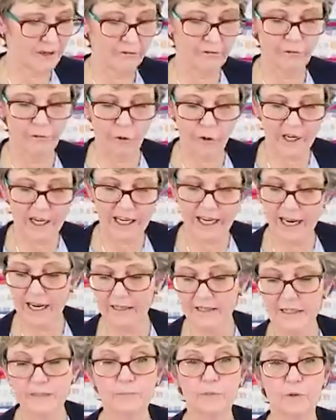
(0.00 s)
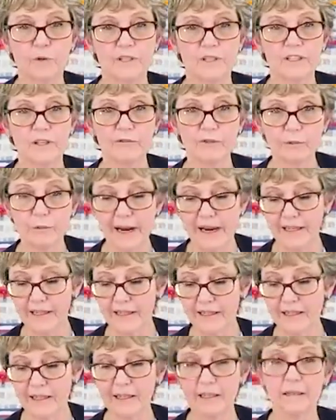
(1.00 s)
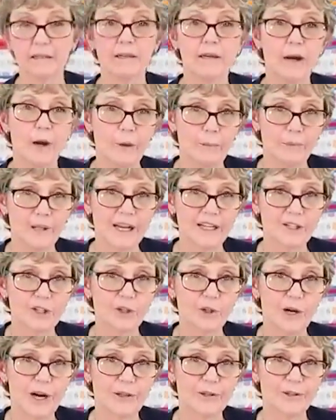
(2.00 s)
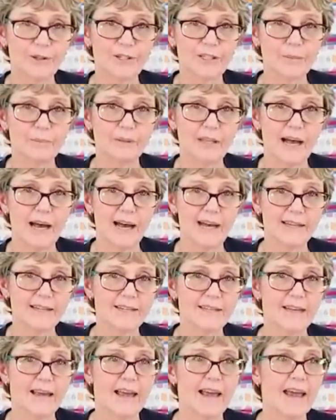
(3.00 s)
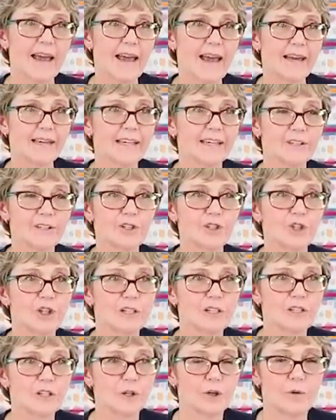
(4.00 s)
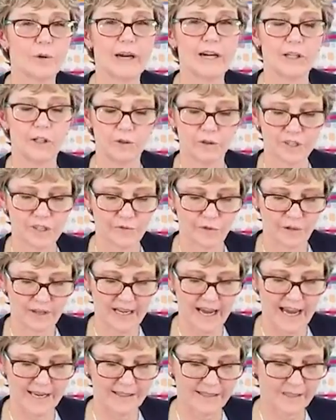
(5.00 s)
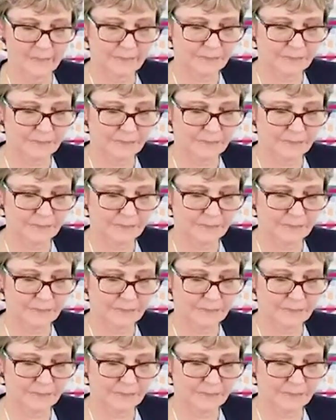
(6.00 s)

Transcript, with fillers: forty-eight spools of thread in here, plus your other supplies, and it's just a great use for that.